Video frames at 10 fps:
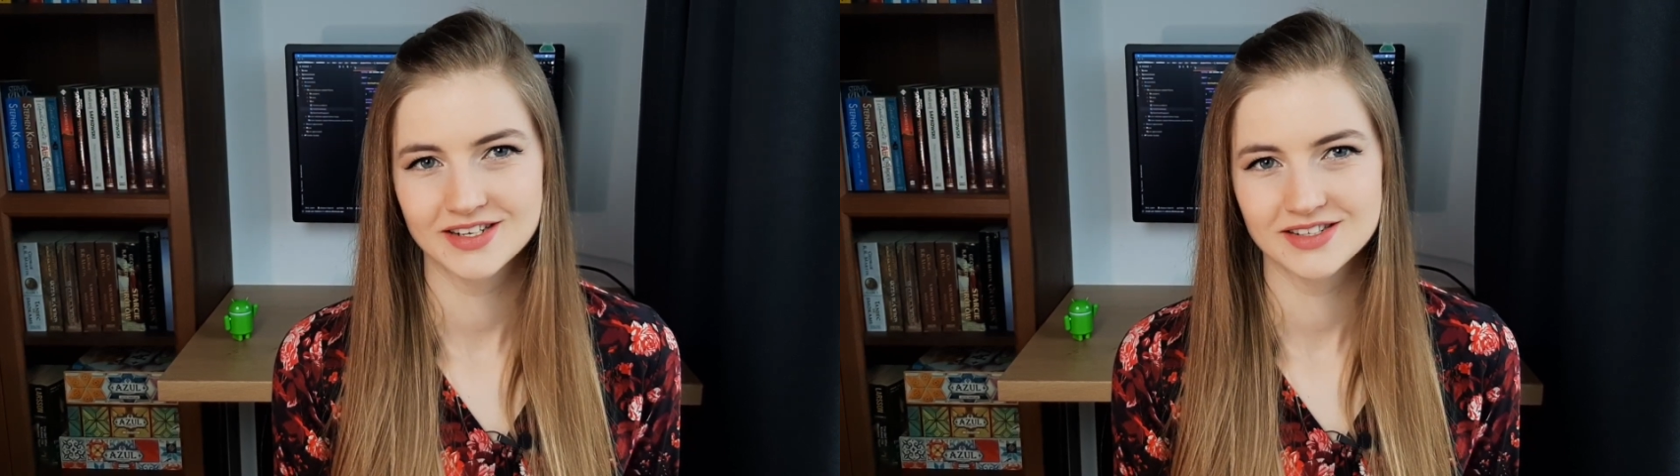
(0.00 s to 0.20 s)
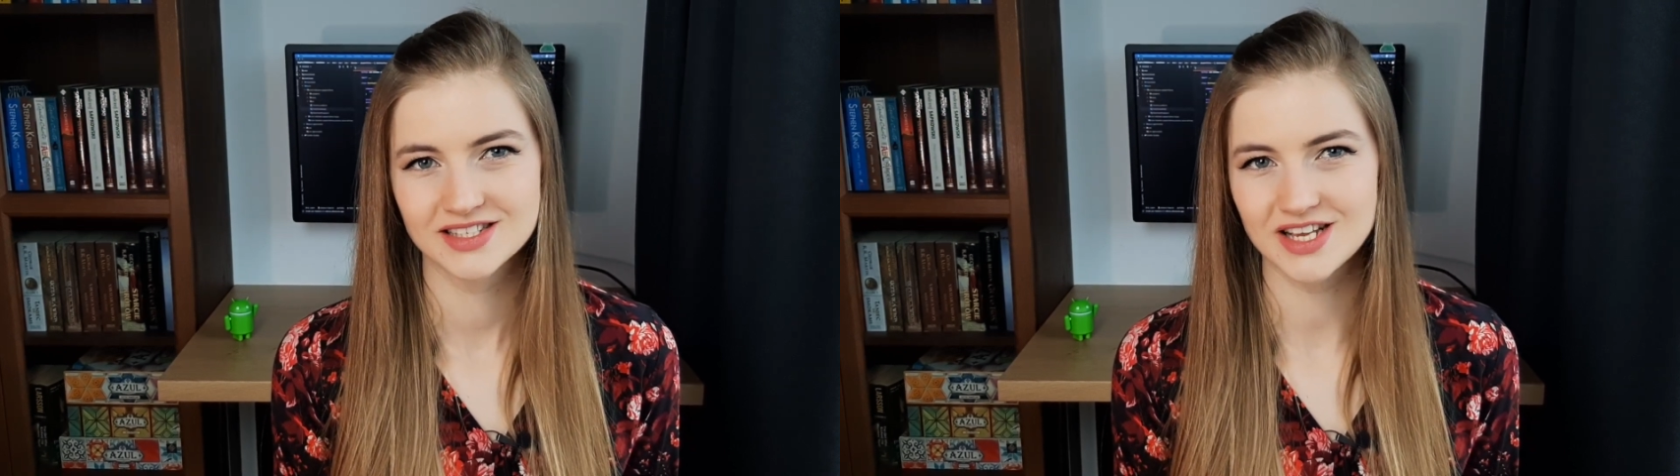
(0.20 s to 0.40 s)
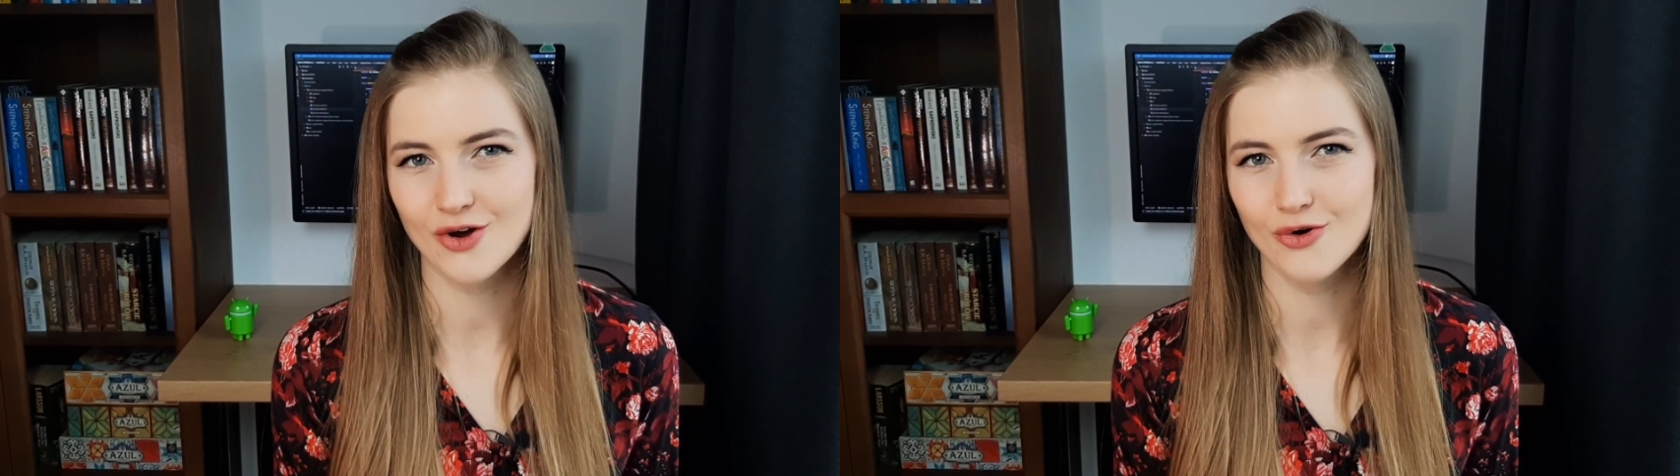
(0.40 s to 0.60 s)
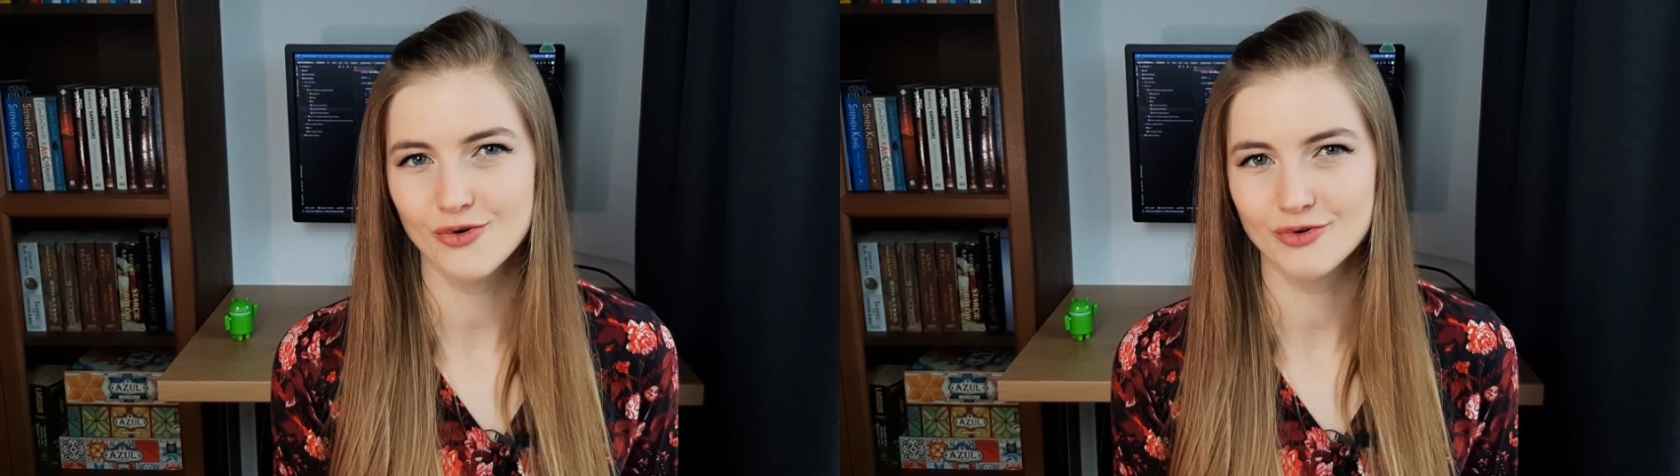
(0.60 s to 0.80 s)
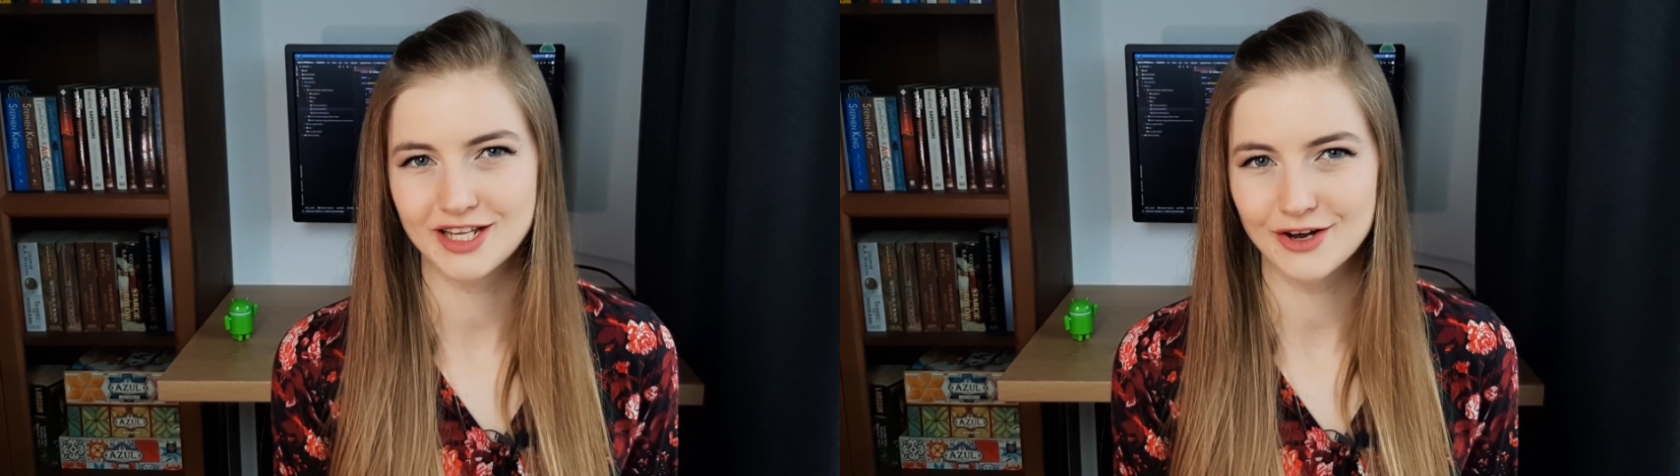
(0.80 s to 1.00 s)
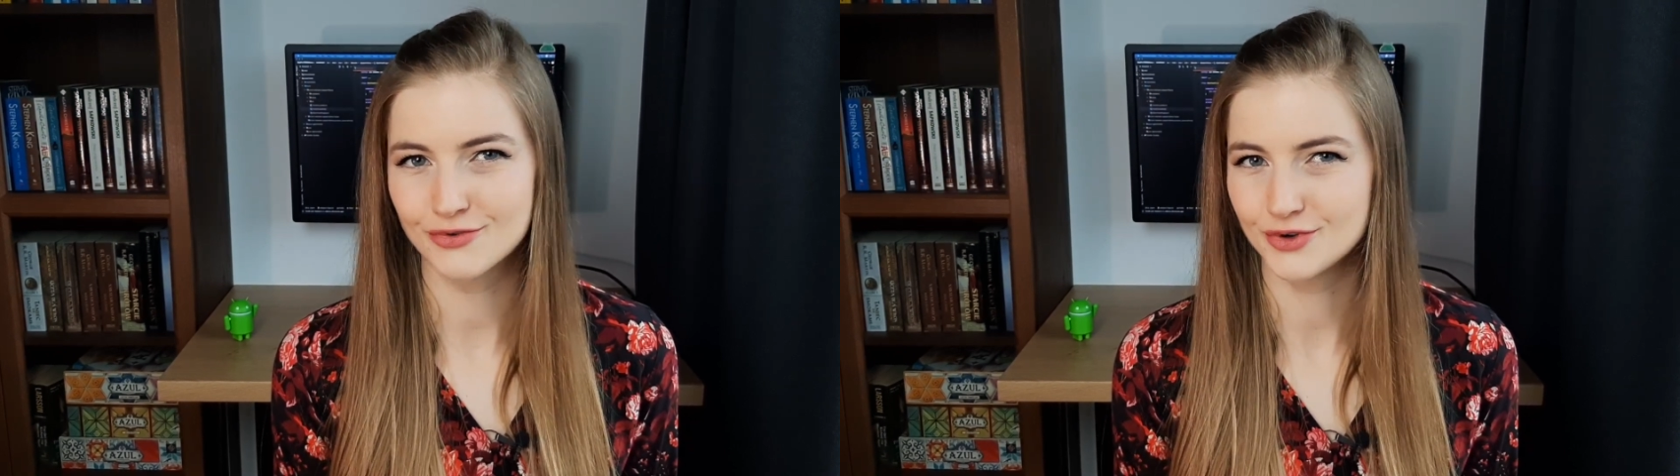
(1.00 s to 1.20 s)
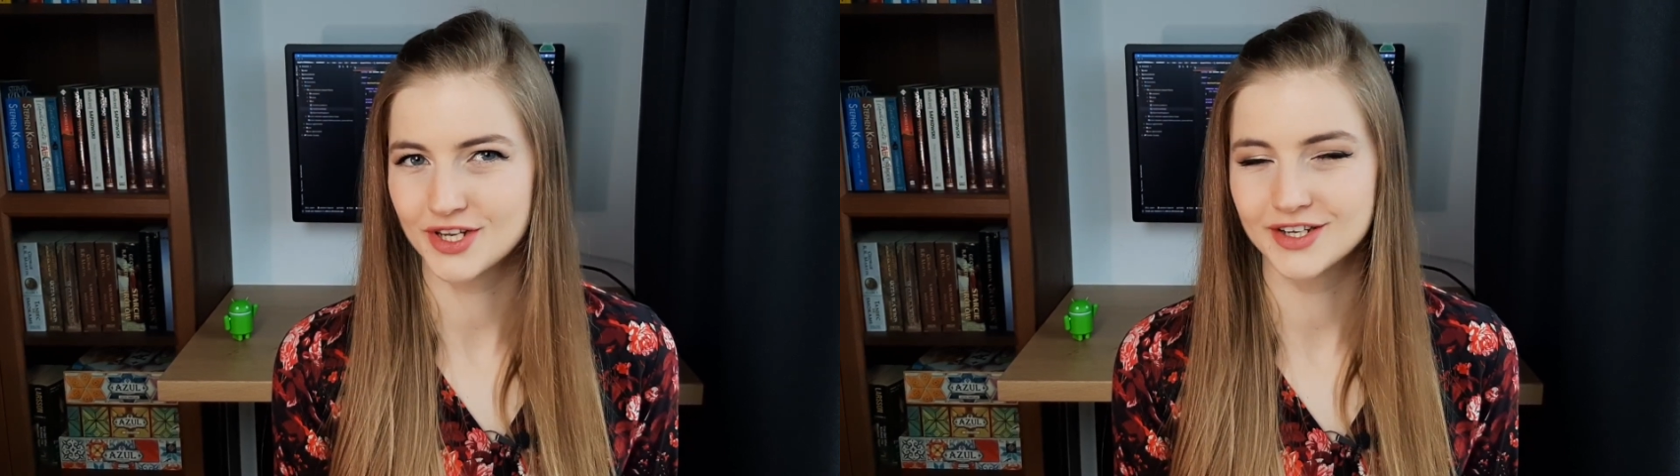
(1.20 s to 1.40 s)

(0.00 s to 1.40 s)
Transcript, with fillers: So without further